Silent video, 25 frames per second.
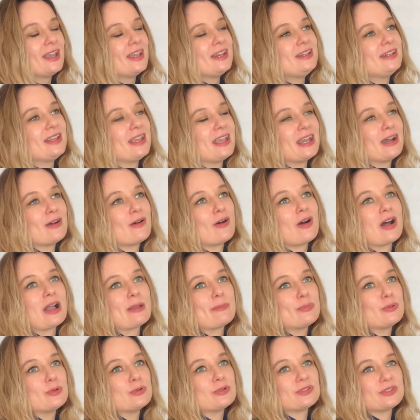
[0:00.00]
Now I
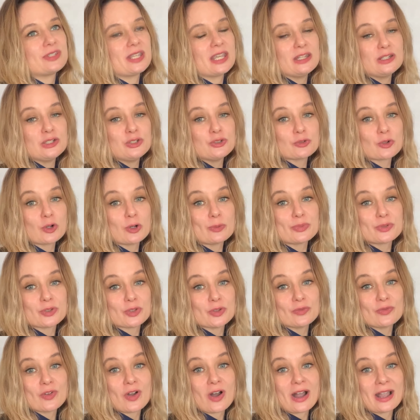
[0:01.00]
put 10 drops
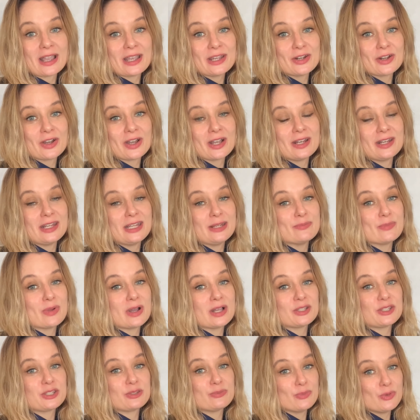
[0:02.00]
of iodine in my
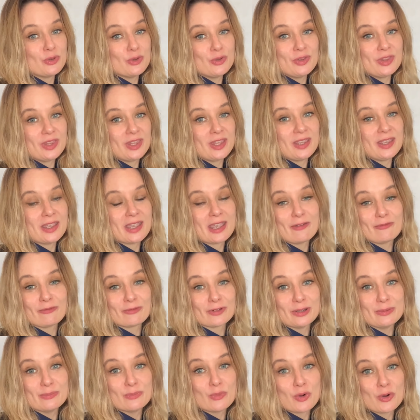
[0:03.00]
smoothie
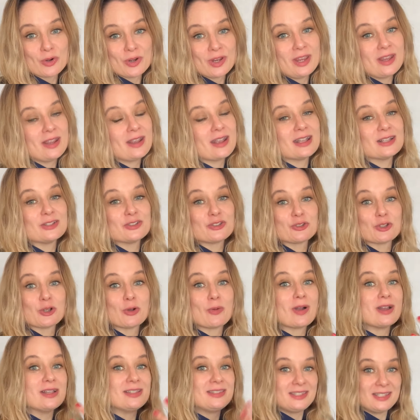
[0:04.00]
every morning and so
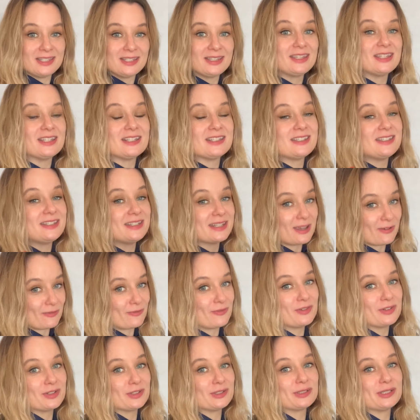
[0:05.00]
I did this
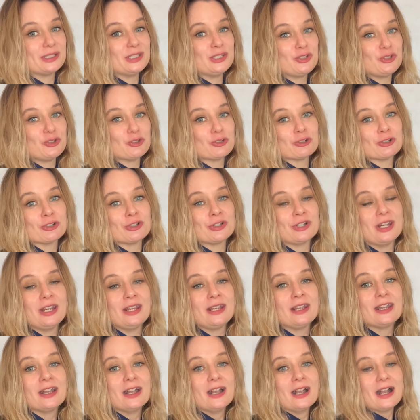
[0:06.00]
definitely
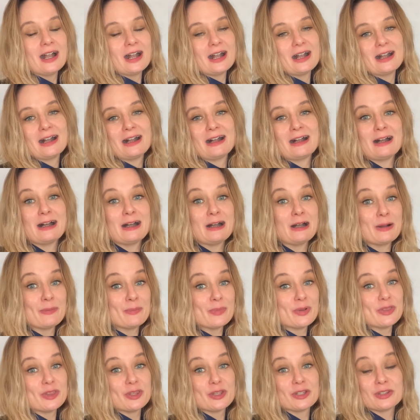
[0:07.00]
during
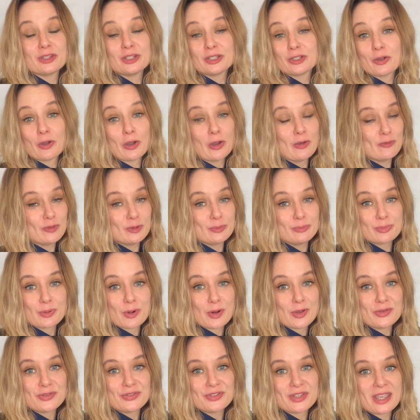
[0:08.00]
um, the, the COVID
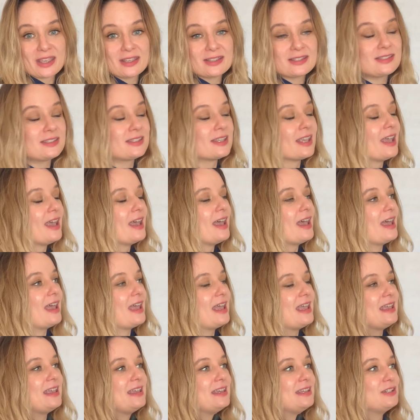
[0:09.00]
process
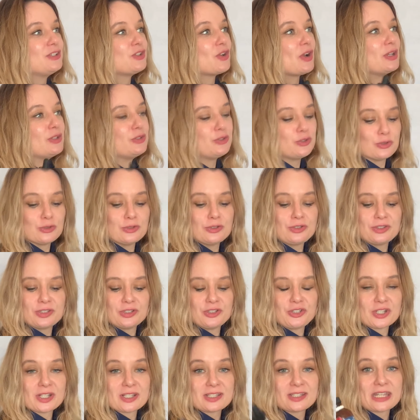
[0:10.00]
and I do
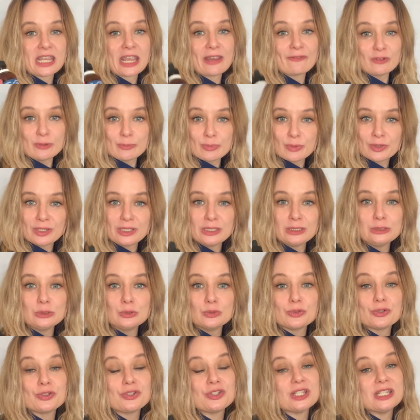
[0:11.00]
suggest everybody
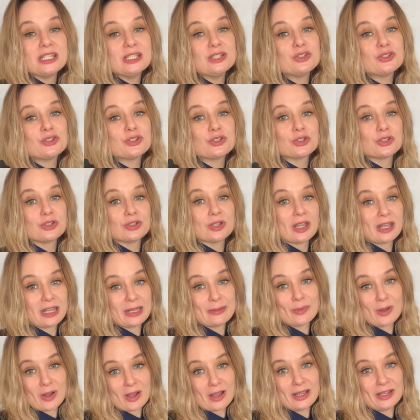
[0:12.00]
looks into
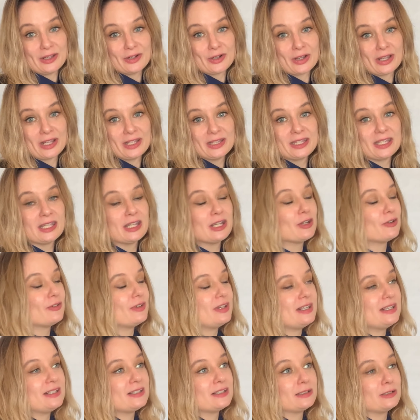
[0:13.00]
um, iodine. There
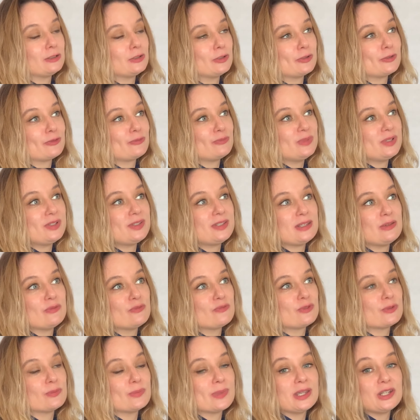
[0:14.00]
is a lot of
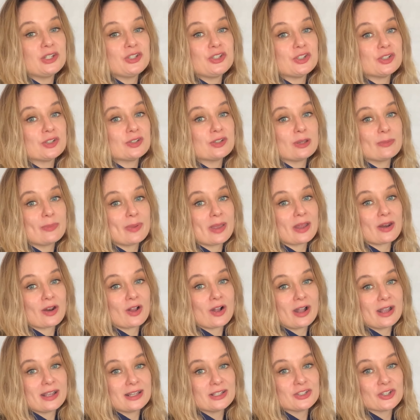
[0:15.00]
misinformation about
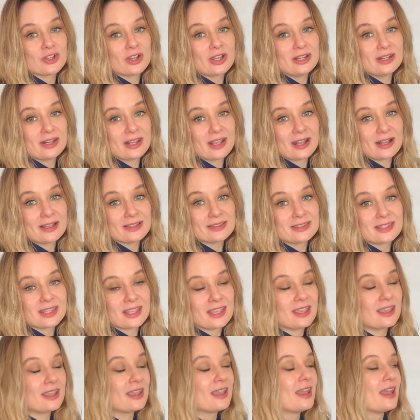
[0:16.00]
iodine out
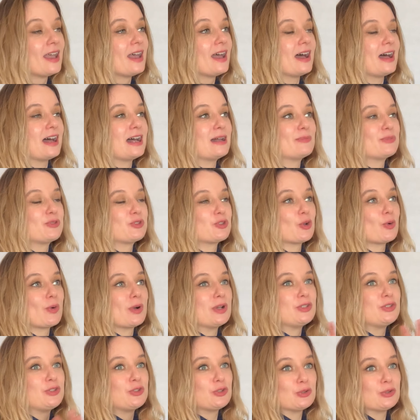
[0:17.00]
there um, so
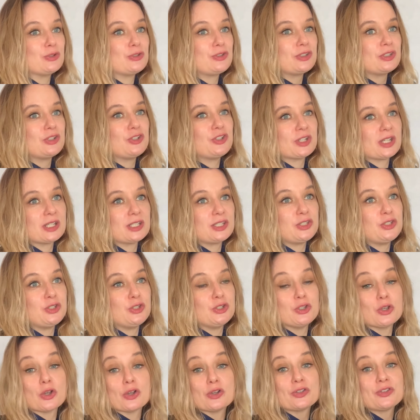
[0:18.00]
I do suggest
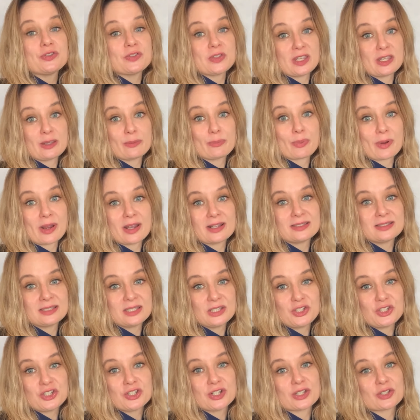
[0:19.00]
you go see a
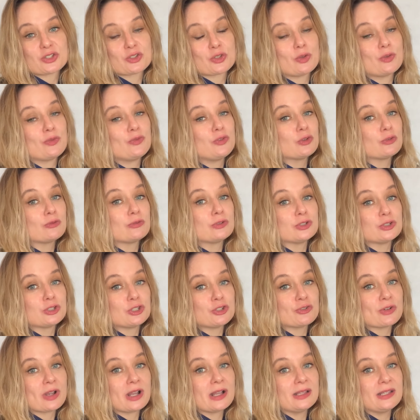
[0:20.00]
practitioner. So if you're in
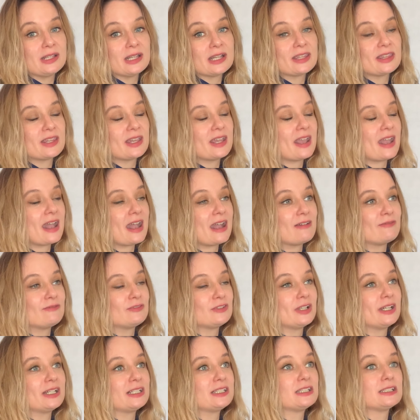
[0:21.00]
Australia they have
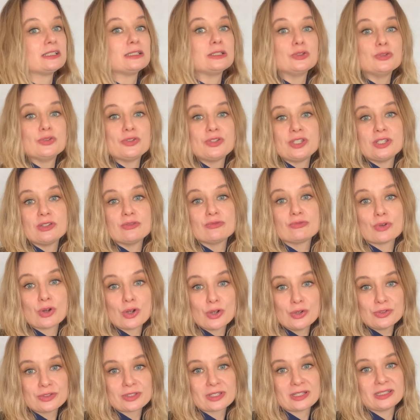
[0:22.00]
like the Lucy
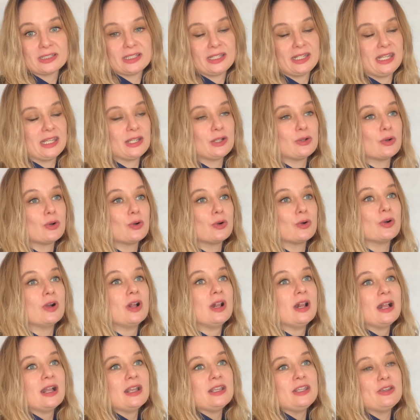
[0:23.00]
Rose Clinic or
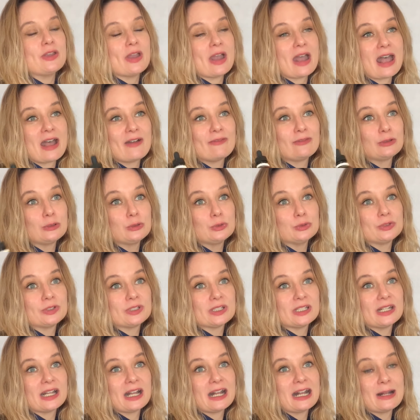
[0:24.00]
you have a look
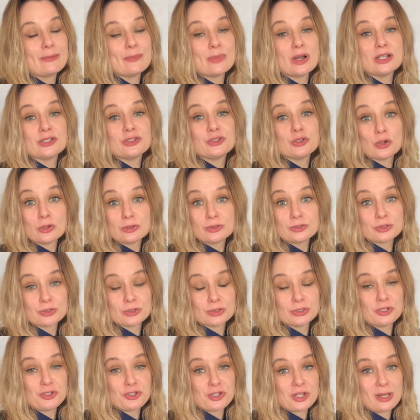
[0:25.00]
at um, a doctor,
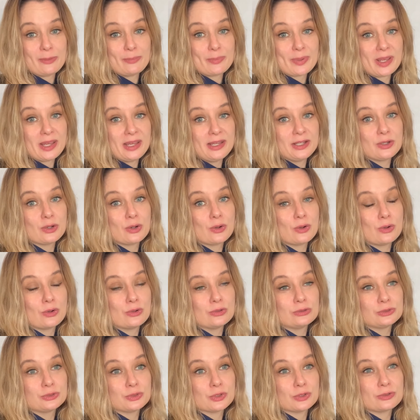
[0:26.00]
a GP called
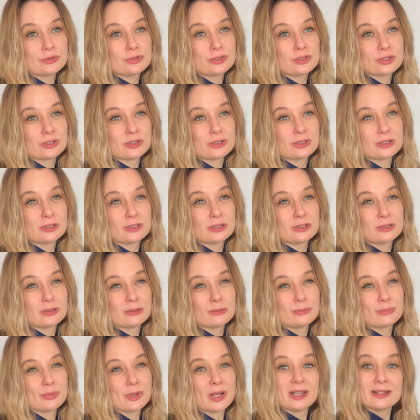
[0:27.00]
called
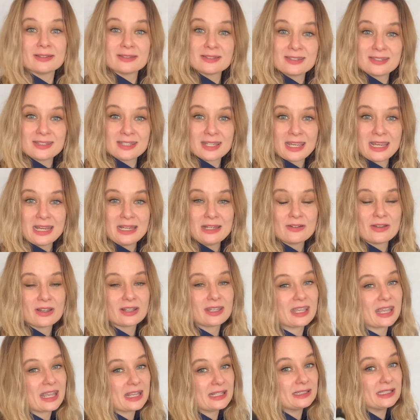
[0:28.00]
Dr. Brownstein. I
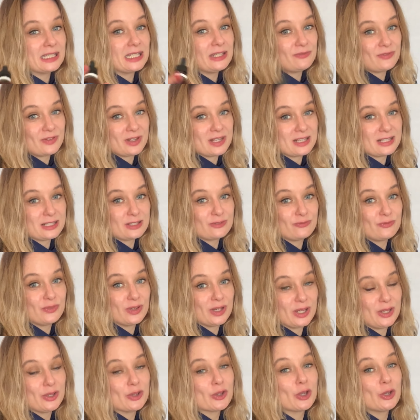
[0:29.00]
can leave his
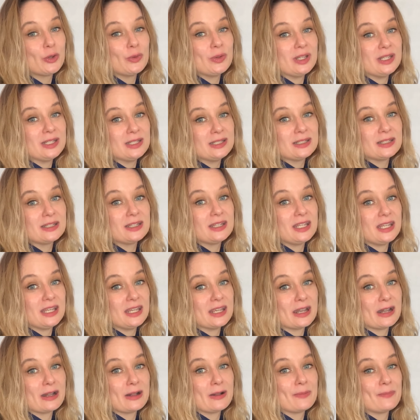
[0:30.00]
video in the
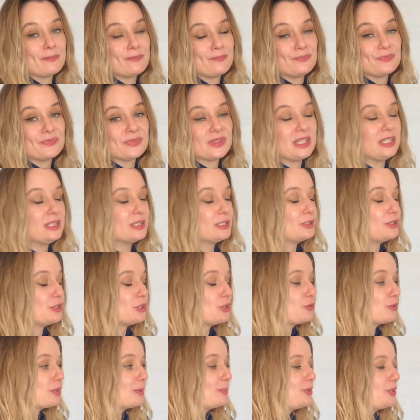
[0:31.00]
um, in the
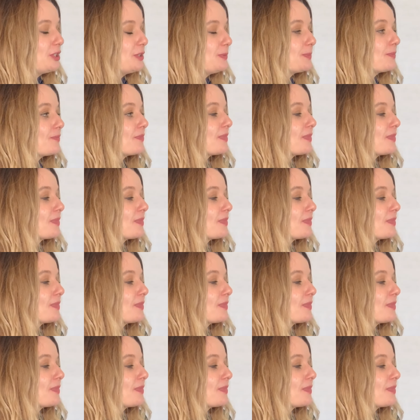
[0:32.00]
description.